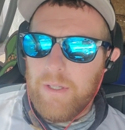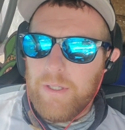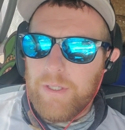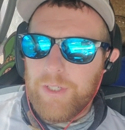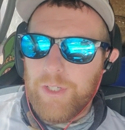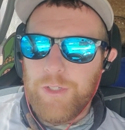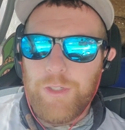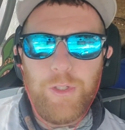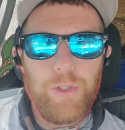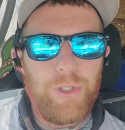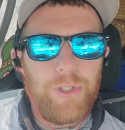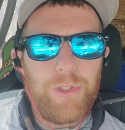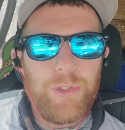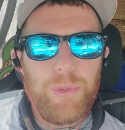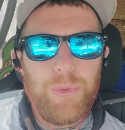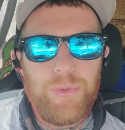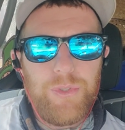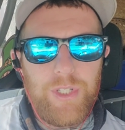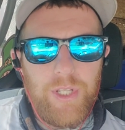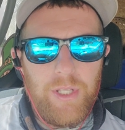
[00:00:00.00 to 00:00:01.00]
you do your
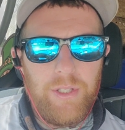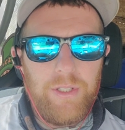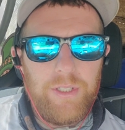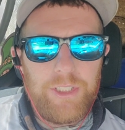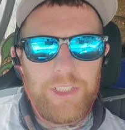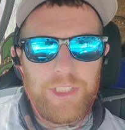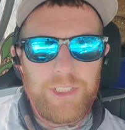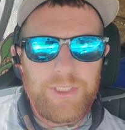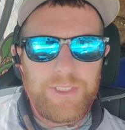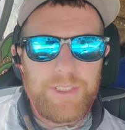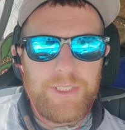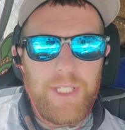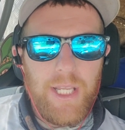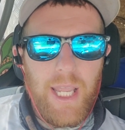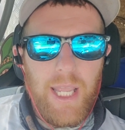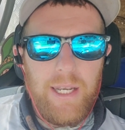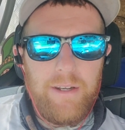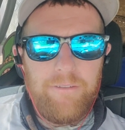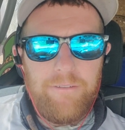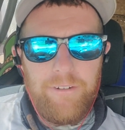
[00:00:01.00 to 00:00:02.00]
due diligence and